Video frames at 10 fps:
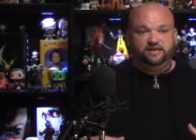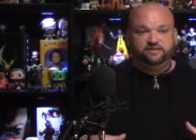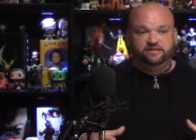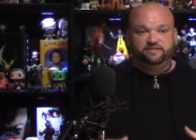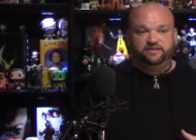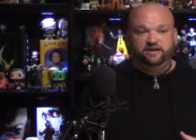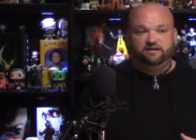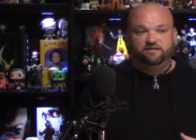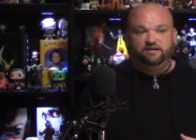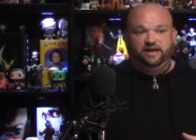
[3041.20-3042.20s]
end it
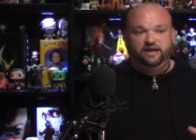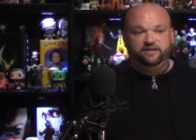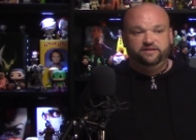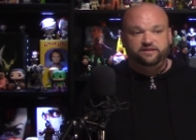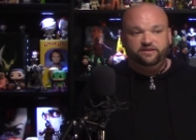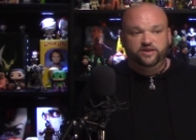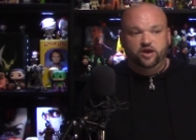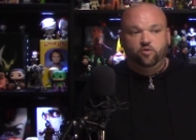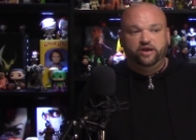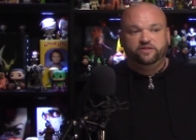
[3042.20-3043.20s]
there, and
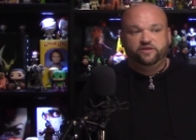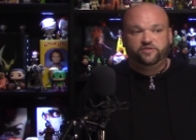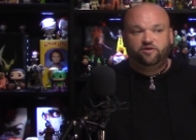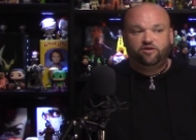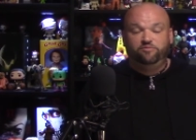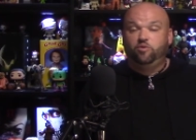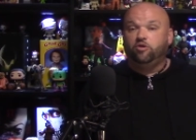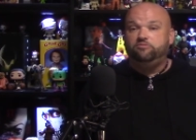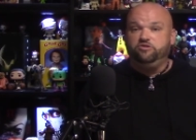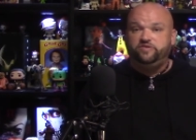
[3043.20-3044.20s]
knowing that there are
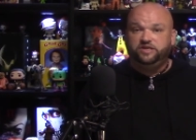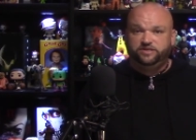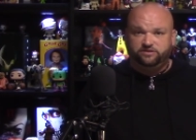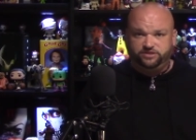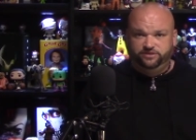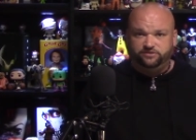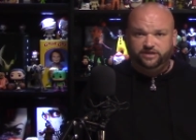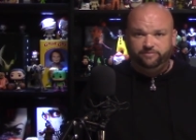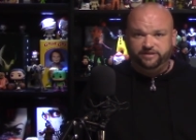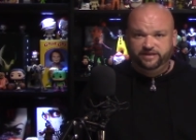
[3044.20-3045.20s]
more movies that are still
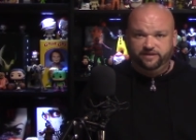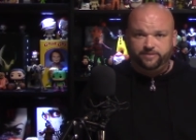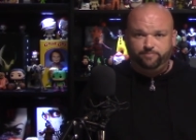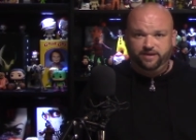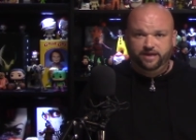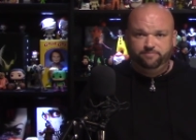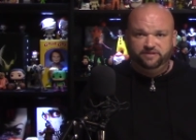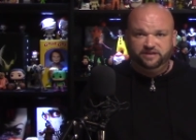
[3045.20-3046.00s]
coming down the pipe,